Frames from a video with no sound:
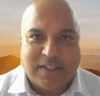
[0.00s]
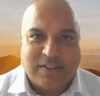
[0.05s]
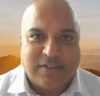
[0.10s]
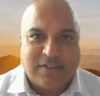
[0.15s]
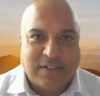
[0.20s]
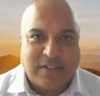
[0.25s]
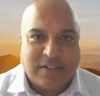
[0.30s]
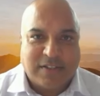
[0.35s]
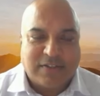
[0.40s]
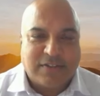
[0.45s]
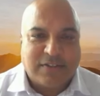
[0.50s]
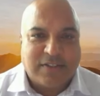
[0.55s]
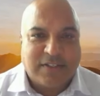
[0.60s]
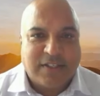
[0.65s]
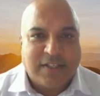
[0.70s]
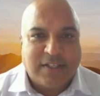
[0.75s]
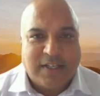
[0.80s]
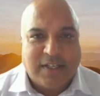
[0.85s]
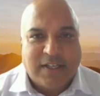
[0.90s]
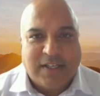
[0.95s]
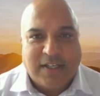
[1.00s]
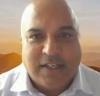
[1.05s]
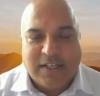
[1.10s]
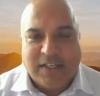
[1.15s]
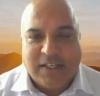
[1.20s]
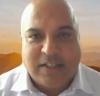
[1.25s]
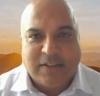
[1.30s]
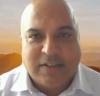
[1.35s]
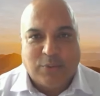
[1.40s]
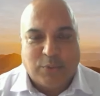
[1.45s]
It sits
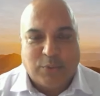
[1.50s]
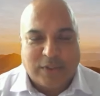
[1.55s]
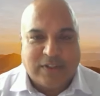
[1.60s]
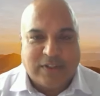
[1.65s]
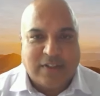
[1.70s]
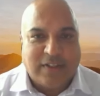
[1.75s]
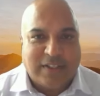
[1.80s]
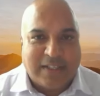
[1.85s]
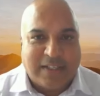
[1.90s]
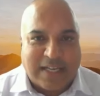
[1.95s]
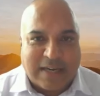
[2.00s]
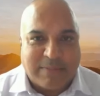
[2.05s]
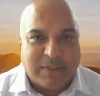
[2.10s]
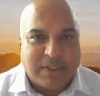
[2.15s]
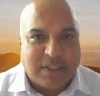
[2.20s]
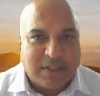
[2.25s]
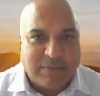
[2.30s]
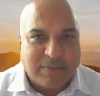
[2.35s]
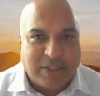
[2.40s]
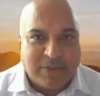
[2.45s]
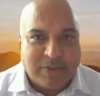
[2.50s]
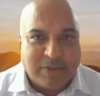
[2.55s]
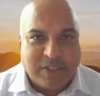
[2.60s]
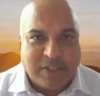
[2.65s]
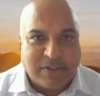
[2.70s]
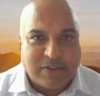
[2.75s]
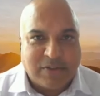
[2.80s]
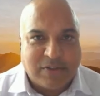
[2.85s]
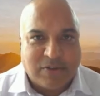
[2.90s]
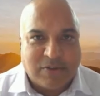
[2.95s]
in within the Abitibi
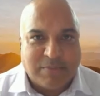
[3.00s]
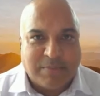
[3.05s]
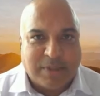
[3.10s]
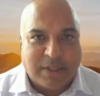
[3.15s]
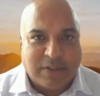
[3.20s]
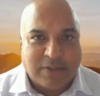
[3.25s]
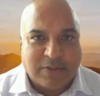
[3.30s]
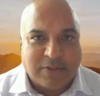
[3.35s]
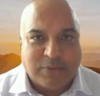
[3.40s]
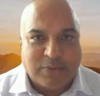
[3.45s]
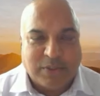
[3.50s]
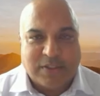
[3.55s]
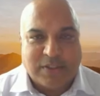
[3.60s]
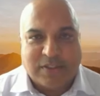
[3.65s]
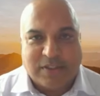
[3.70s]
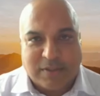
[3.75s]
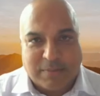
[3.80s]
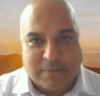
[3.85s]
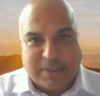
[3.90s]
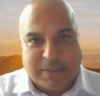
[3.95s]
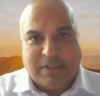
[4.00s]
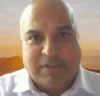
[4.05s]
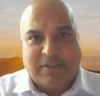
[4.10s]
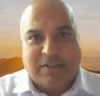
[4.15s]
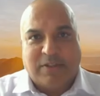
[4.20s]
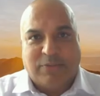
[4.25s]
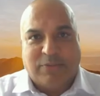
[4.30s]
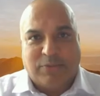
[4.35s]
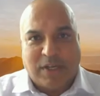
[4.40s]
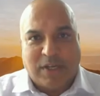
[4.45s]
Greenstone Belt, which is a
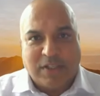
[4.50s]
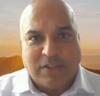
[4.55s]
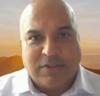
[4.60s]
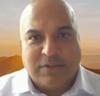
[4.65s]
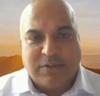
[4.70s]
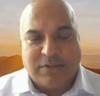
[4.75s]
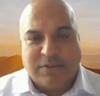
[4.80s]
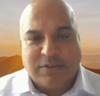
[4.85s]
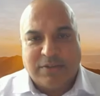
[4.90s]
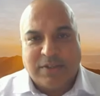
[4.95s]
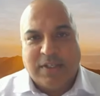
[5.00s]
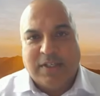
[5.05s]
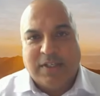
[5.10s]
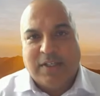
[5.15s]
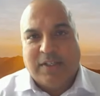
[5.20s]
belt that runs through